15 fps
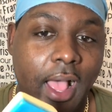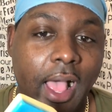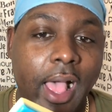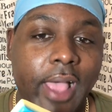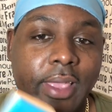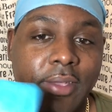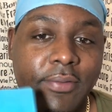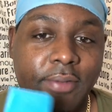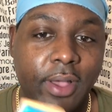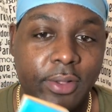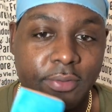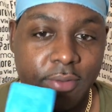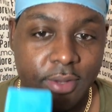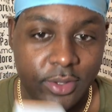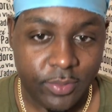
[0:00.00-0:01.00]
I can vouch
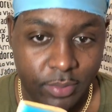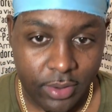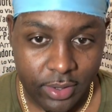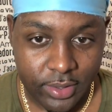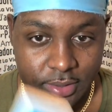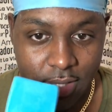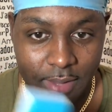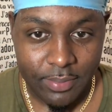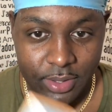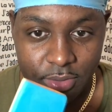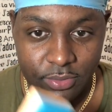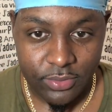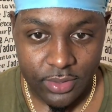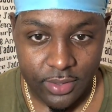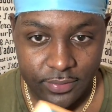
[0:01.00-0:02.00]
for this bar because I've been
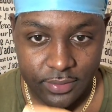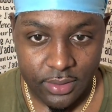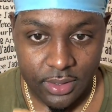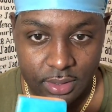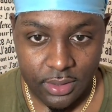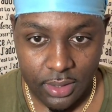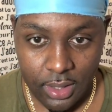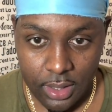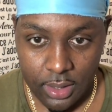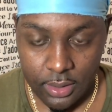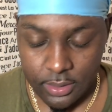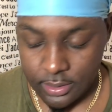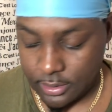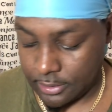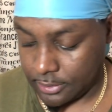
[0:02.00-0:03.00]
using it for 60 days.